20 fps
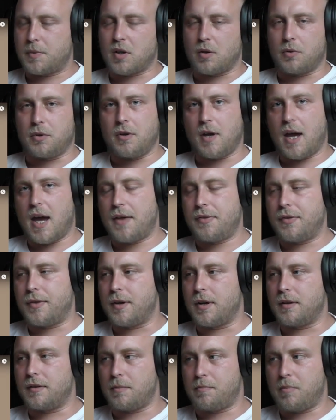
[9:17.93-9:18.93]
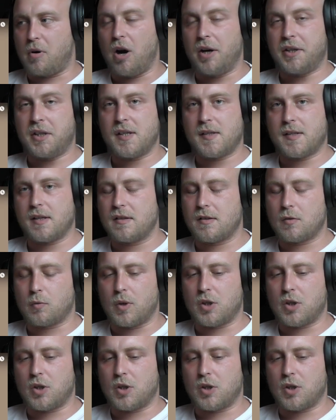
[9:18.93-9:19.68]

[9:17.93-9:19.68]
So you had the Partisans,